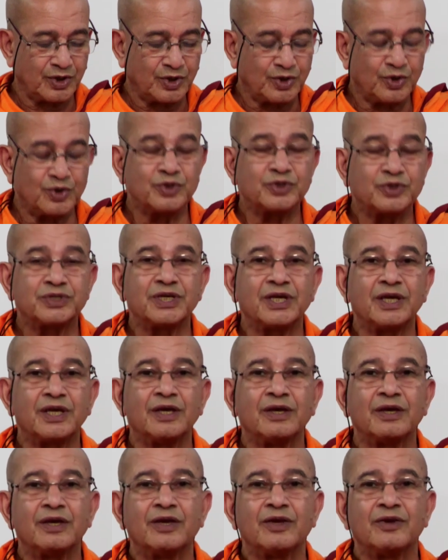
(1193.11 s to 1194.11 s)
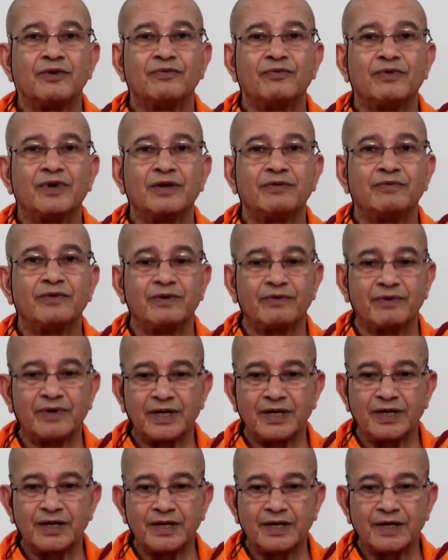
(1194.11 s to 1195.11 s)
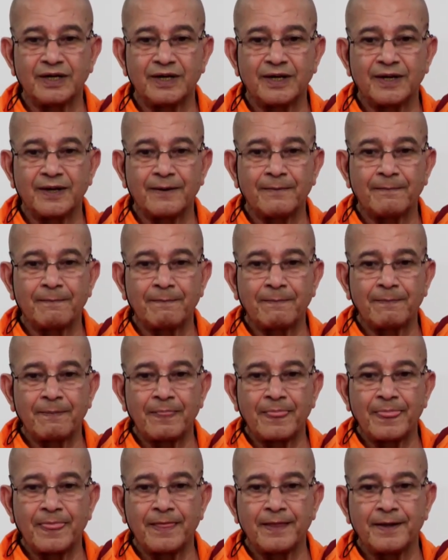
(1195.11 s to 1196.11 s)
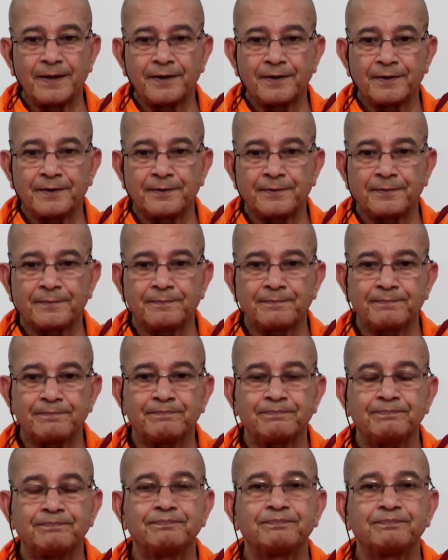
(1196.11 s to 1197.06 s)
You see, when we were in 9th